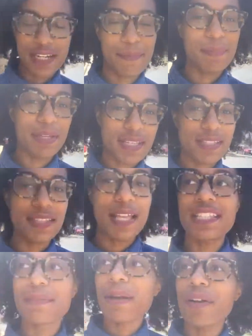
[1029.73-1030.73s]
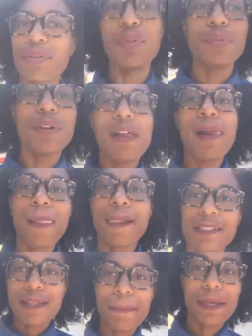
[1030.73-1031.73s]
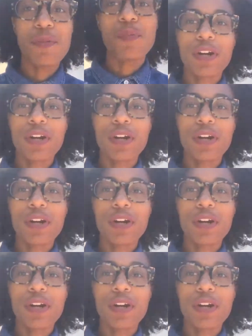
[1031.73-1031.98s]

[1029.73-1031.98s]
today because that's my goal, to meet